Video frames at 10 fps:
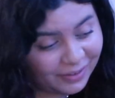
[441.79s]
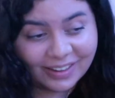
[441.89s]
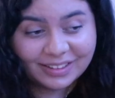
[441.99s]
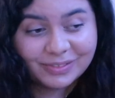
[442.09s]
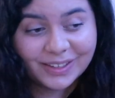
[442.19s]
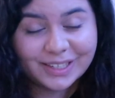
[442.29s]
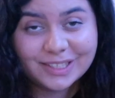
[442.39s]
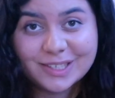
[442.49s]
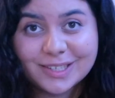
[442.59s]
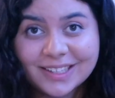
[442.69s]
finally
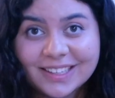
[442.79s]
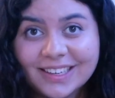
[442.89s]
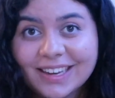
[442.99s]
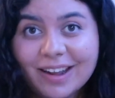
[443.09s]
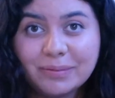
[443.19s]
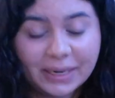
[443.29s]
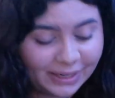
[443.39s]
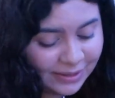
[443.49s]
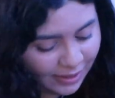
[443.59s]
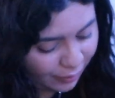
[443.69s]
finished cleaning out
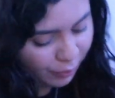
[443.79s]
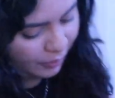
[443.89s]
my entire